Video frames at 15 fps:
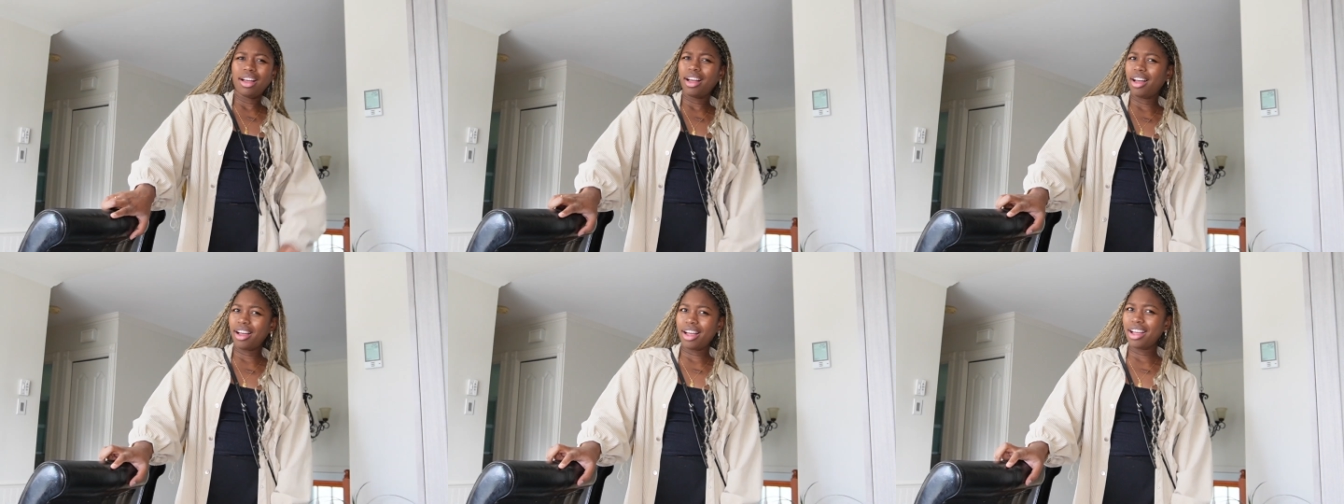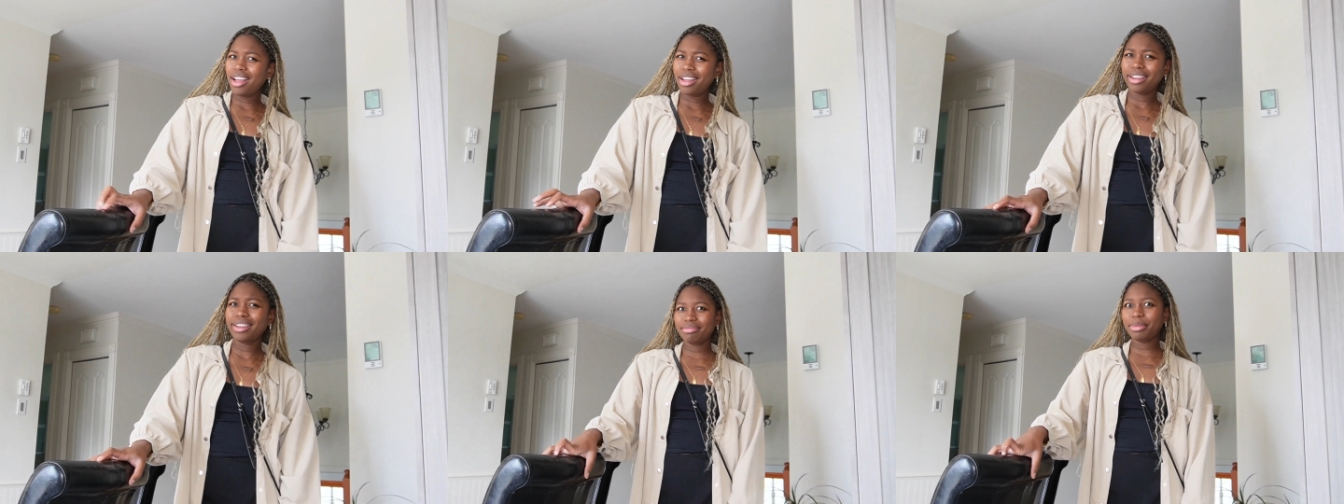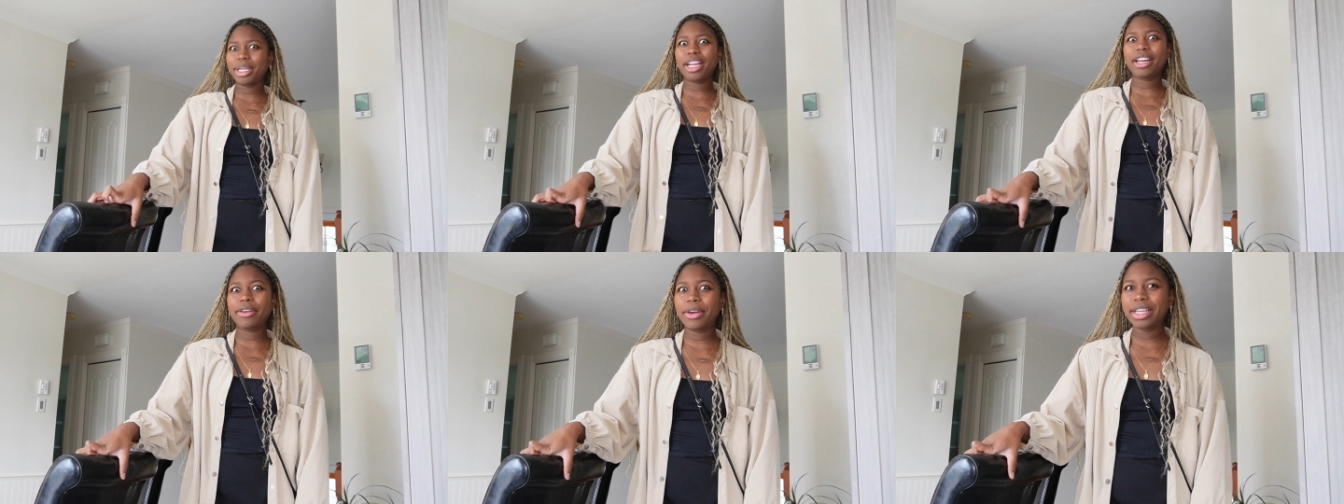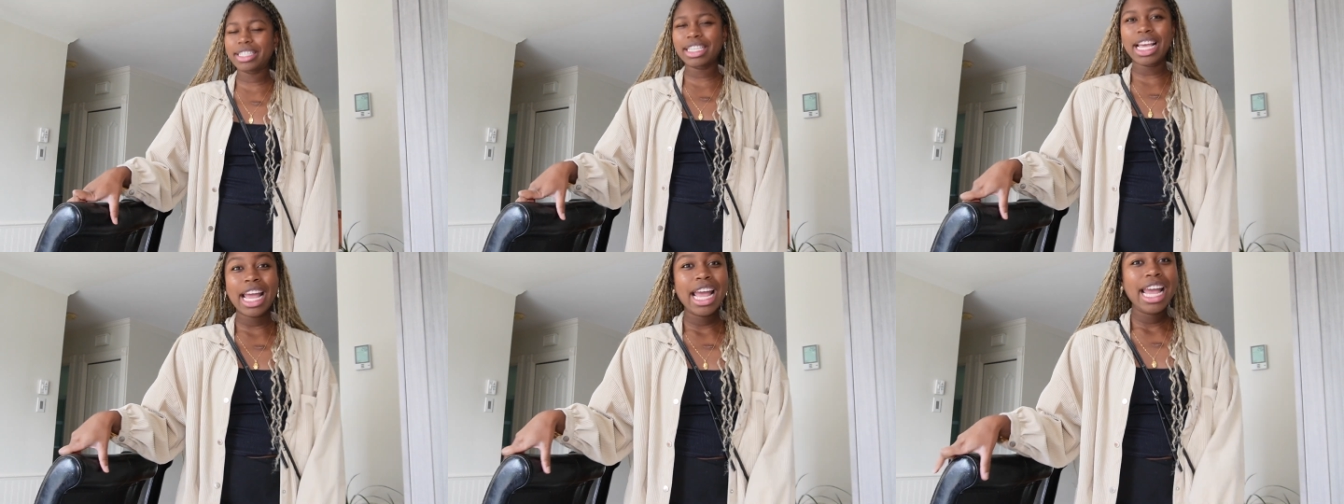but
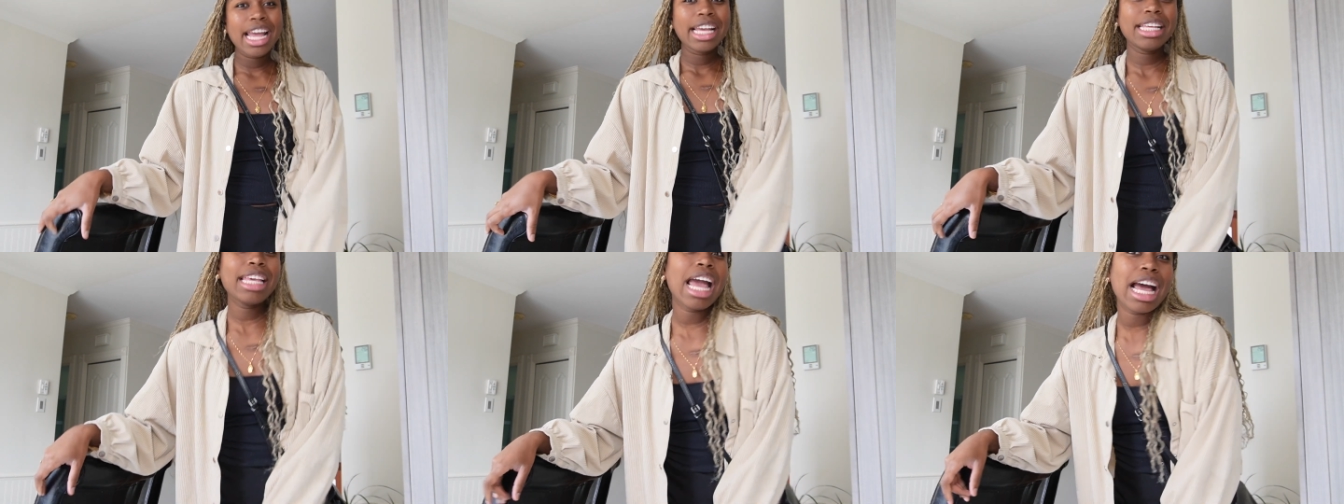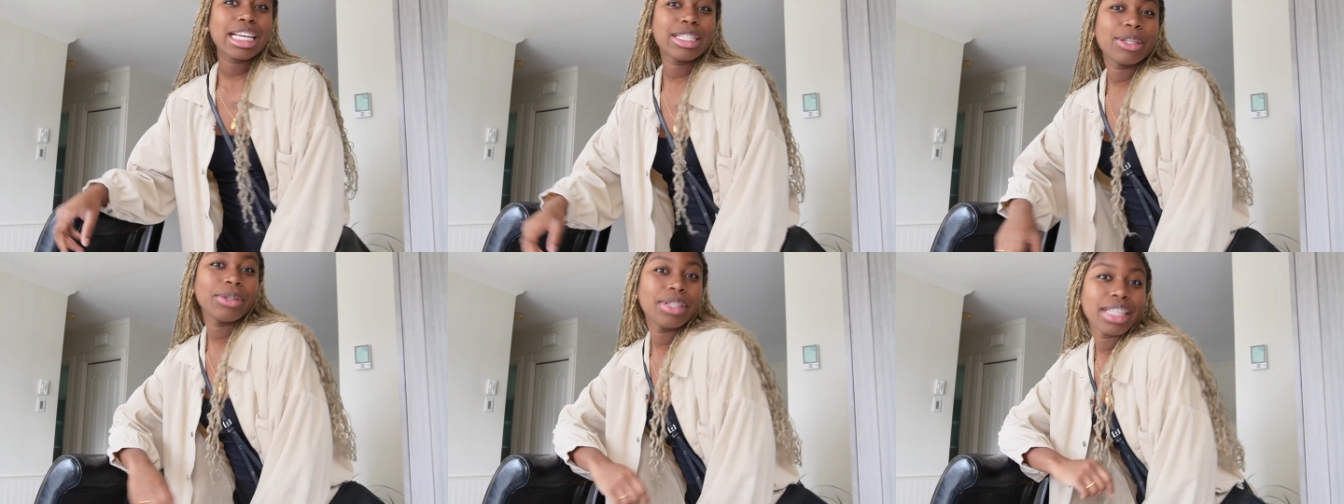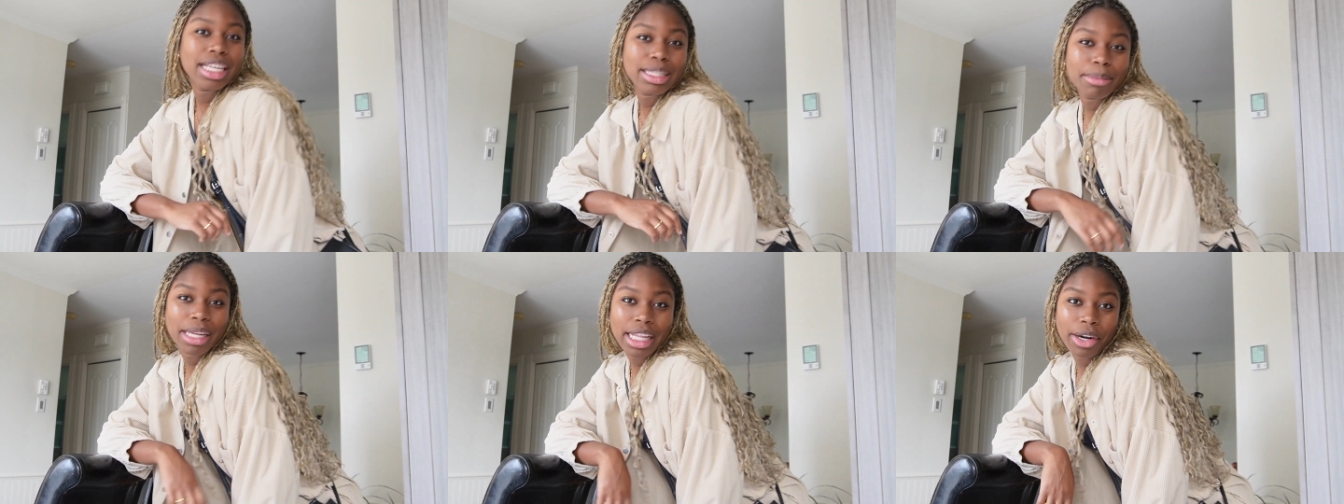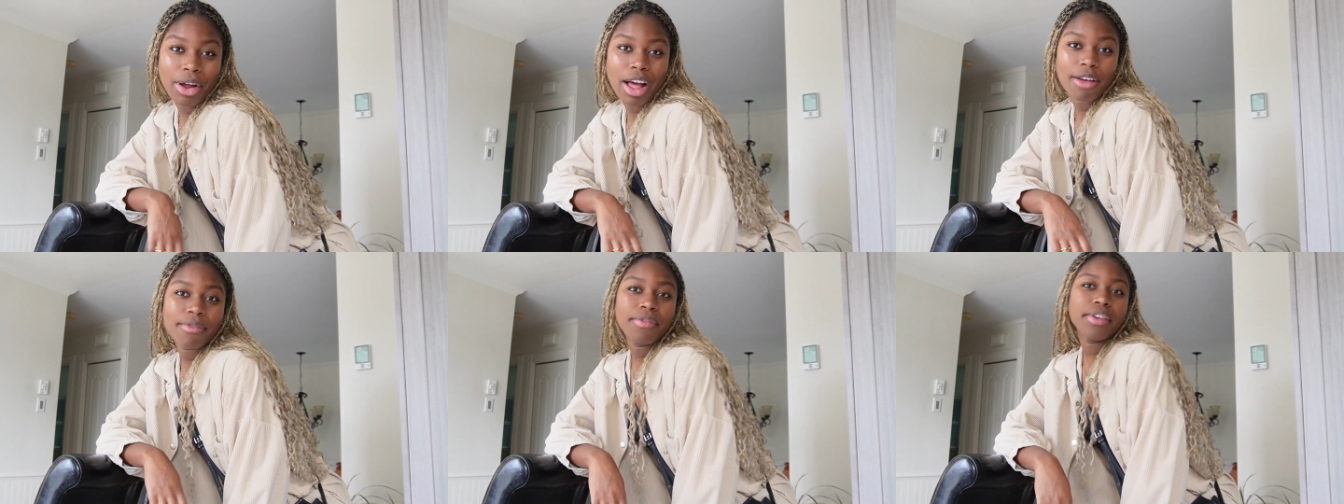anyways, yeah, so that's my little
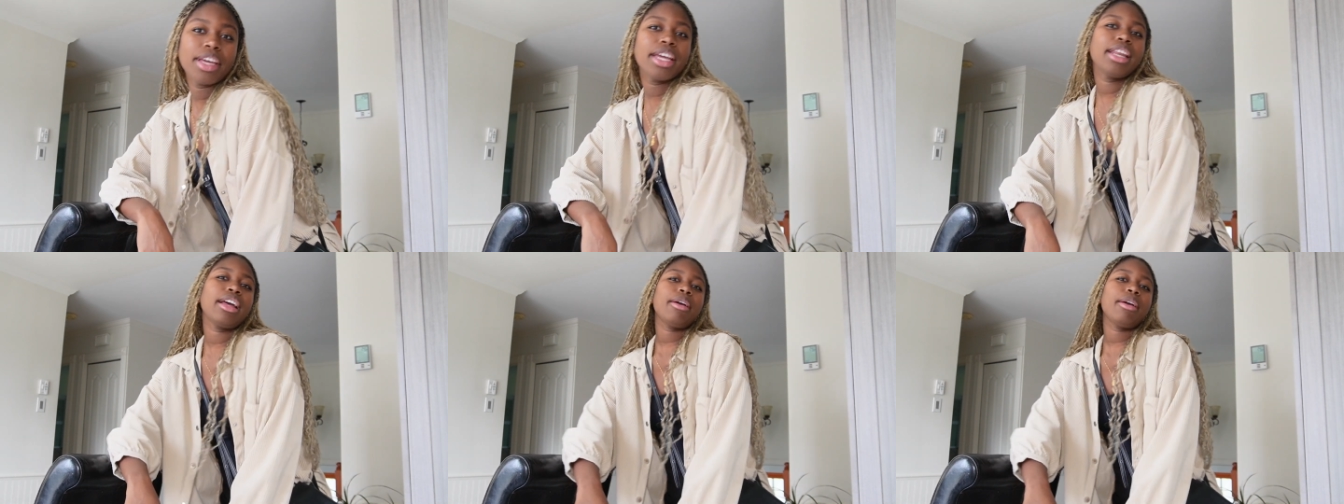outfit.